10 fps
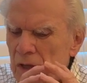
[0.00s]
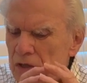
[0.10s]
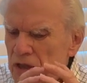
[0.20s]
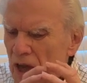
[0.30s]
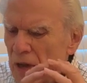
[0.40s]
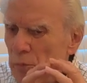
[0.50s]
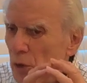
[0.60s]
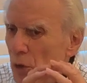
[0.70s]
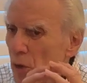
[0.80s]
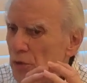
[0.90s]
John
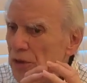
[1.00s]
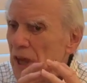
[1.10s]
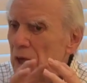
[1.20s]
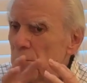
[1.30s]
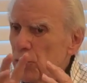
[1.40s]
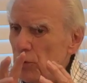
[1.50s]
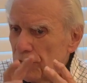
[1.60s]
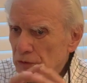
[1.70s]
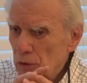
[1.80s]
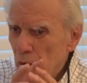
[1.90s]
Malone came to a
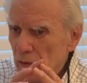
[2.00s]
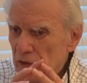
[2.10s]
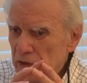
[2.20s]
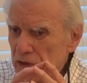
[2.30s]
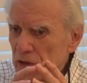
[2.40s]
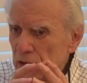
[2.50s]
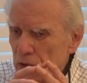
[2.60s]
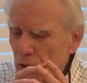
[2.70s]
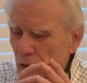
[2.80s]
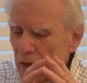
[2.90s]
few of us in New
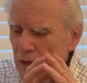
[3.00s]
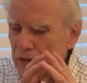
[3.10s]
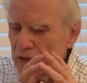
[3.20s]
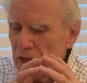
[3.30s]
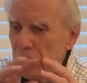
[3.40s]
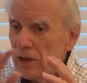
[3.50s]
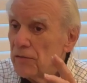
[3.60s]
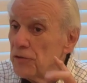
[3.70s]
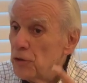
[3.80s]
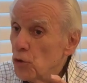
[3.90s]
York and said,
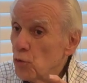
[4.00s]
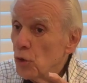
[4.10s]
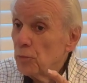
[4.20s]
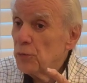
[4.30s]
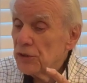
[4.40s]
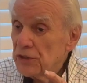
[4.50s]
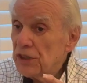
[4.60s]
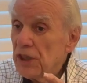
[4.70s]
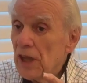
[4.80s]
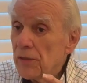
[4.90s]
if you will put
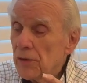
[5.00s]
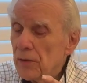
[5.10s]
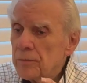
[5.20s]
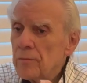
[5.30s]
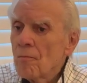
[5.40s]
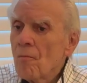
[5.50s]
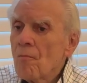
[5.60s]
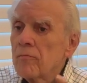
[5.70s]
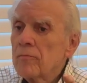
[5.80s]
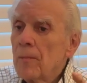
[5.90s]
together
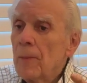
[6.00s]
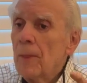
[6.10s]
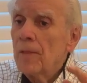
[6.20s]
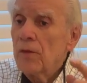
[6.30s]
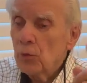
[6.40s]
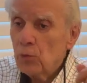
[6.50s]
the